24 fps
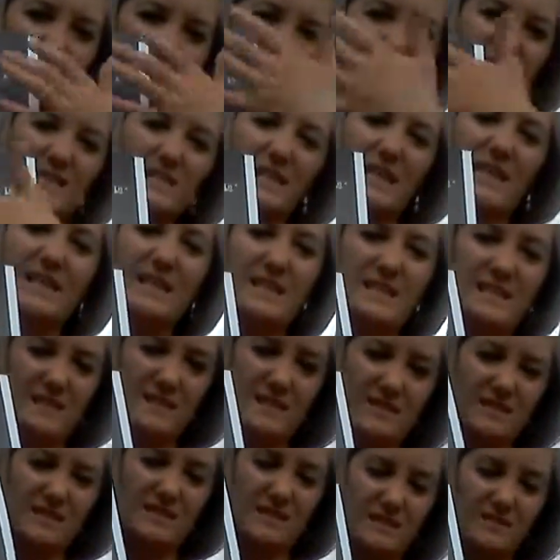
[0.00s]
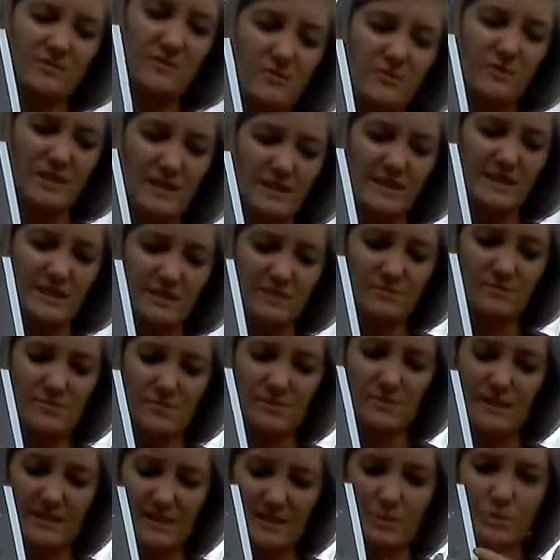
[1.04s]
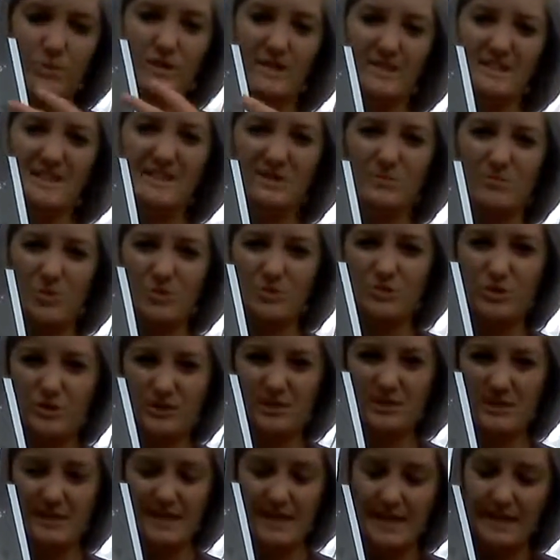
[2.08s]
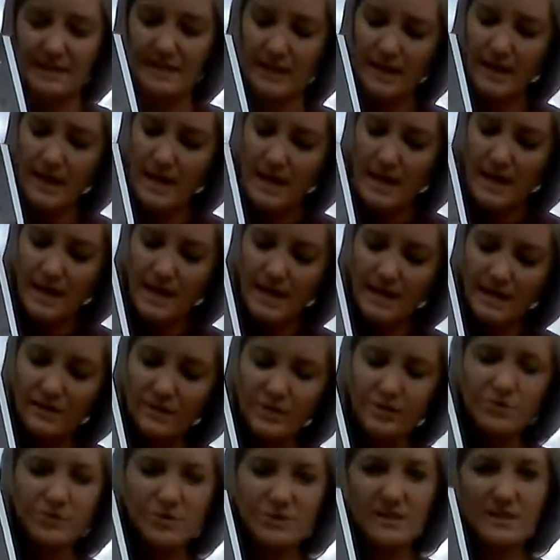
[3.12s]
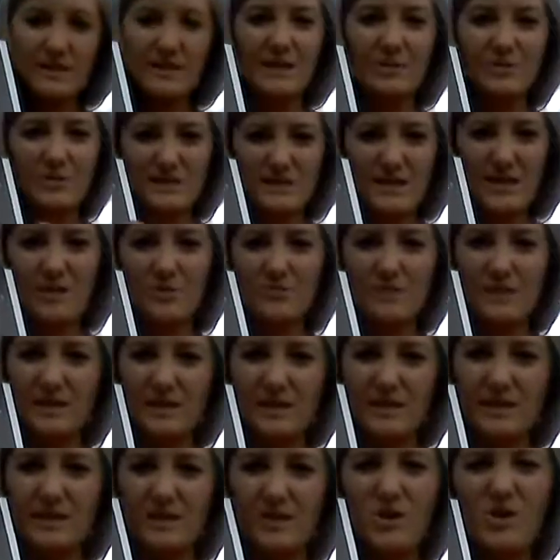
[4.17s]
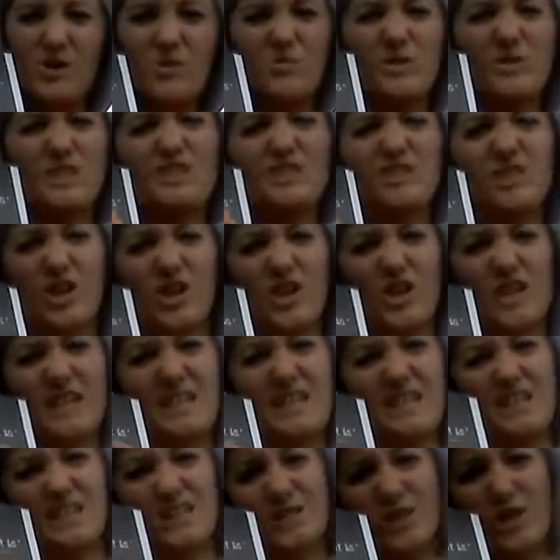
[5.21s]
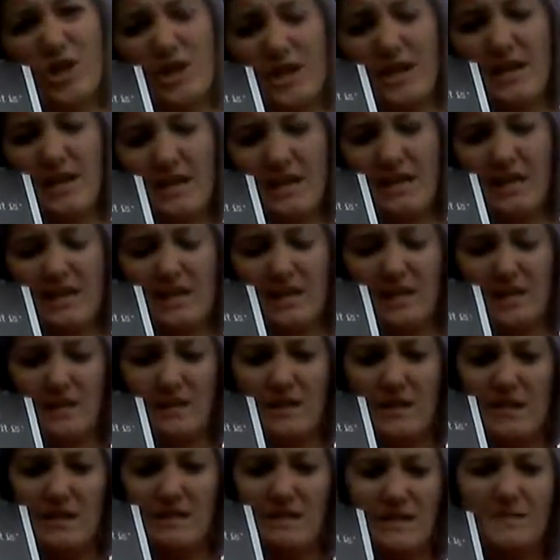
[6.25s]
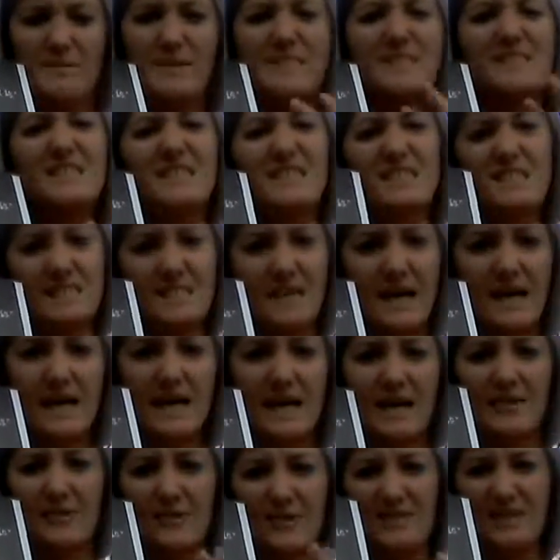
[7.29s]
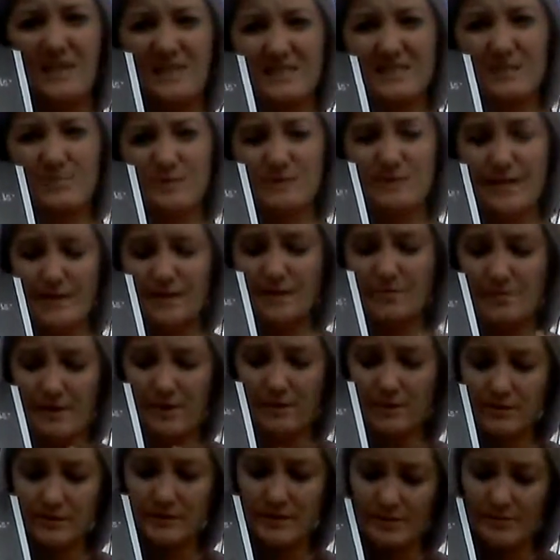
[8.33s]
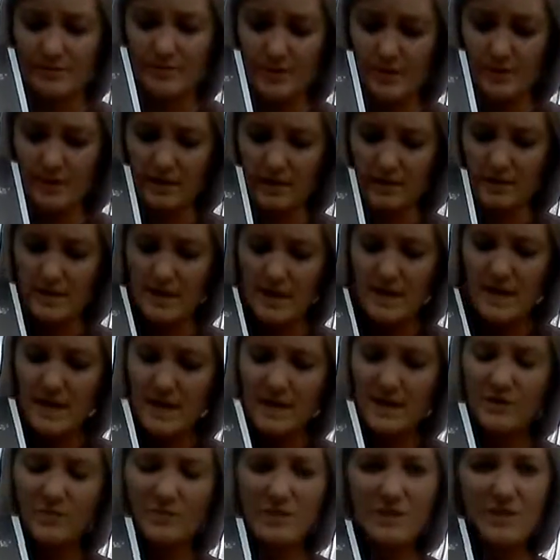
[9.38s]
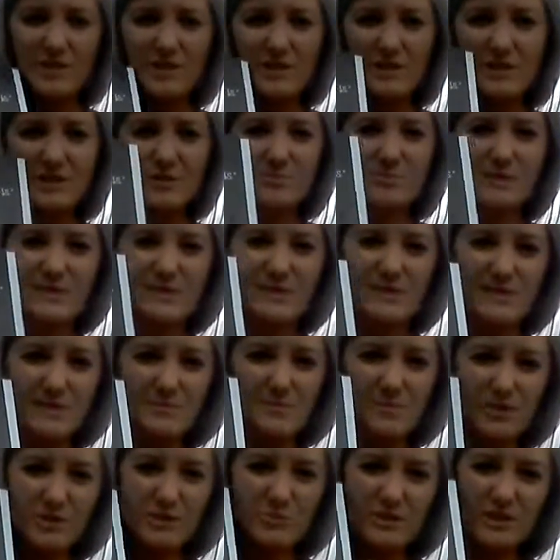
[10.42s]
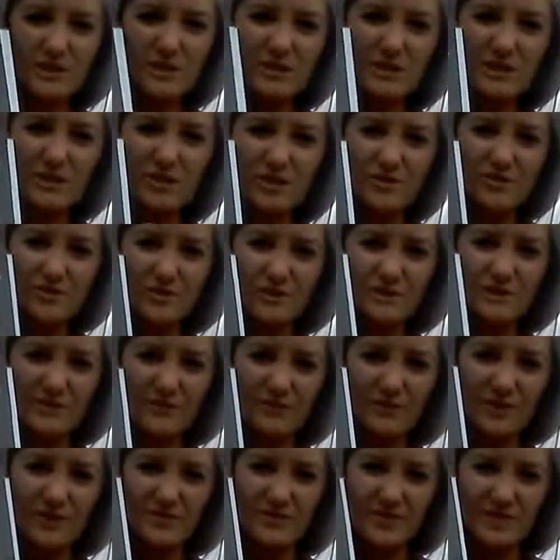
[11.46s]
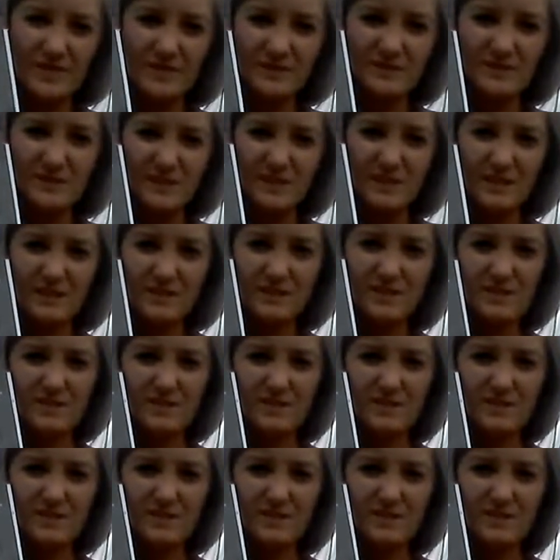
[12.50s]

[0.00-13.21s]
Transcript: is like this? Or like, what is his emotions saying? And they would tell me like, oh, well, it's dark and it's gray, and that means he's sad or he's upset about something. And if we look a little bit deeper and we look at all those different things, like